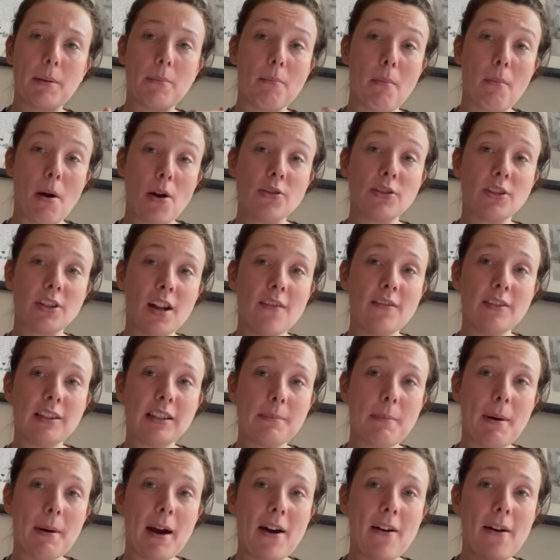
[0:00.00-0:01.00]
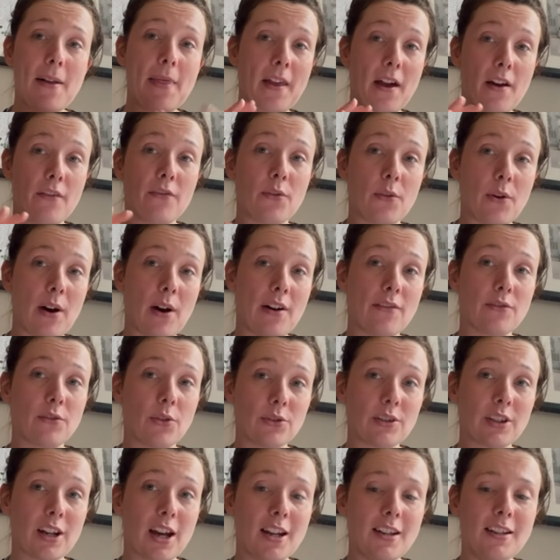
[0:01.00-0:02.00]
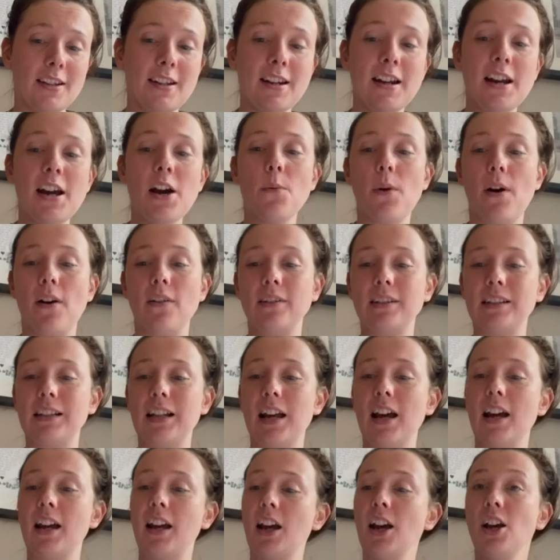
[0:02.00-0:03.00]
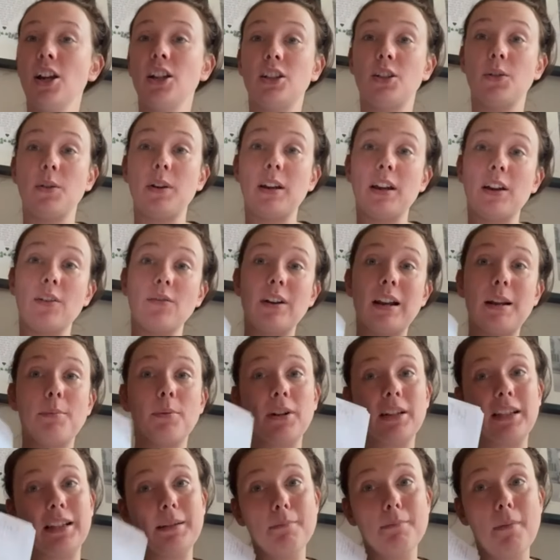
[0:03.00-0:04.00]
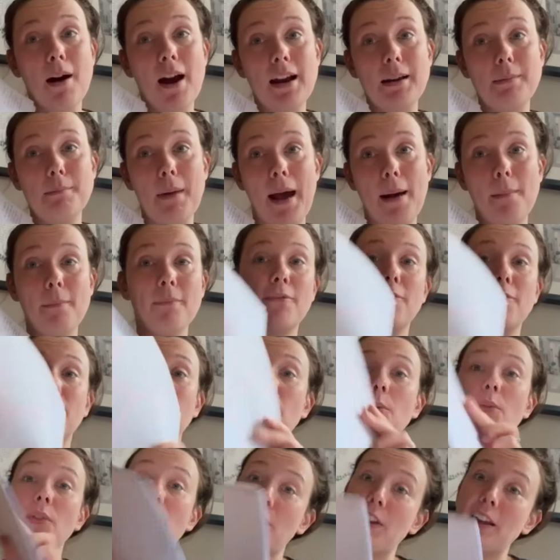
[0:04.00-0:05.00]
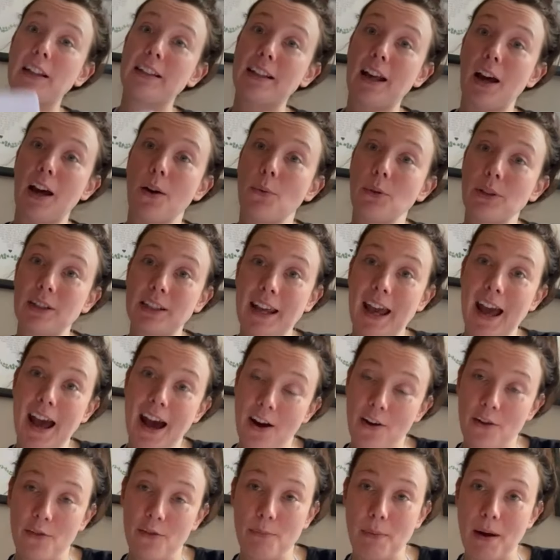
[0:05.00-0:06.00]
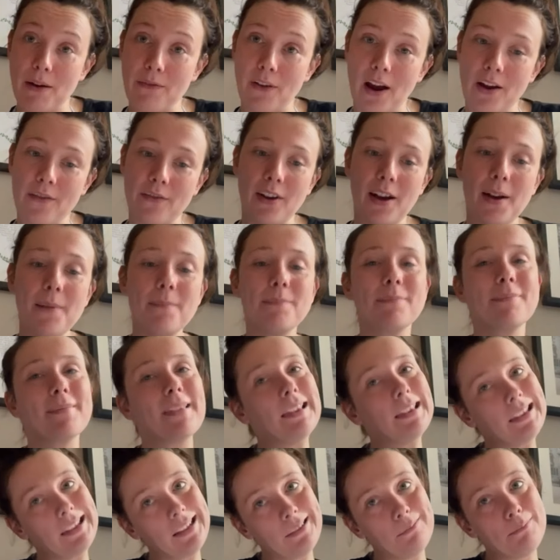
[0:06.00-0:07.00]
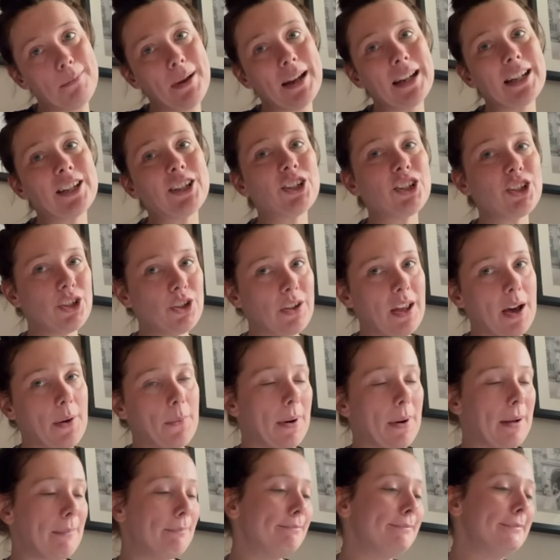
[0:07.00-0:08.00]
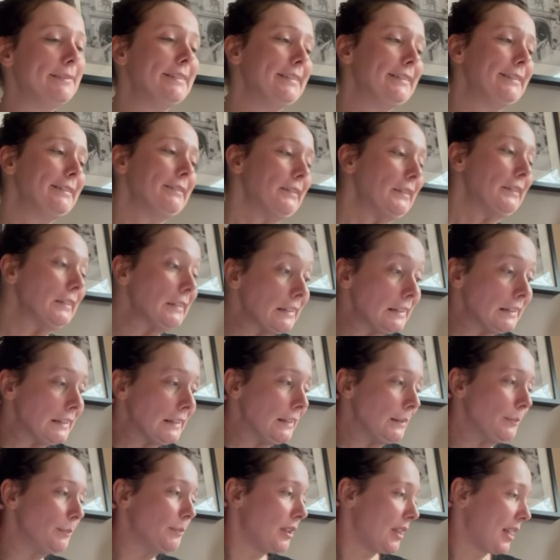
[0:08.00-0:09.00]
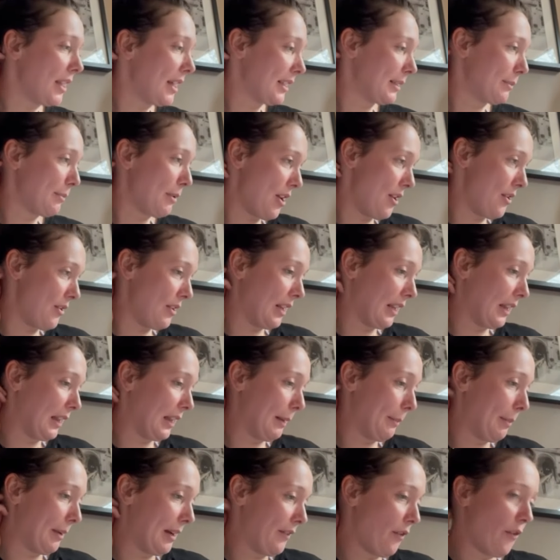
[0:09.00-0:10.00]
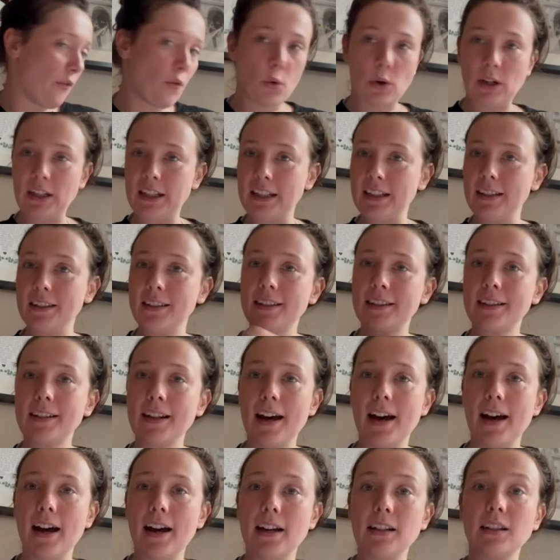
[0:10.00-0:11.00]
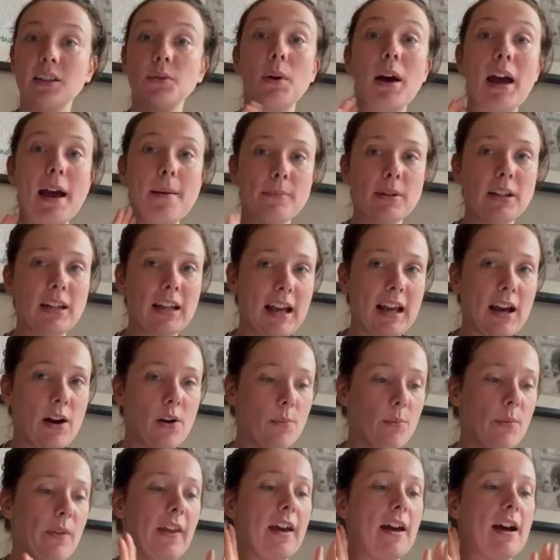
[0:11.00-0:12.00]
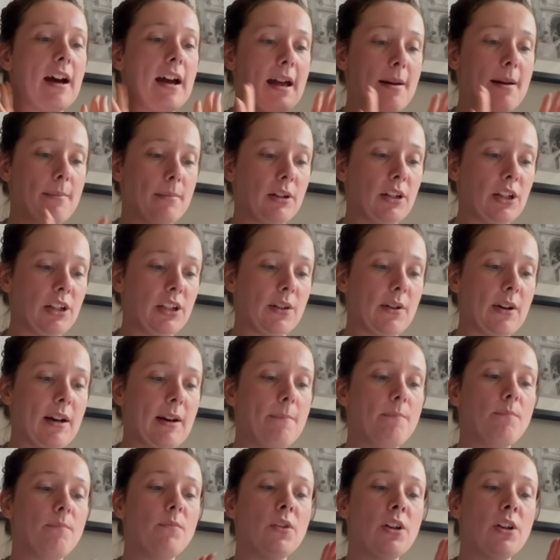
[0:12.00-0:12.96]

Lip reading: most nervous about and therefore have not done. Whereas doing a really pretty mind map for all the things that I want to get out of my Viva, I managed to do that one. That's my own little bit of avoidance. So I am going to get on with it. I am going to do it.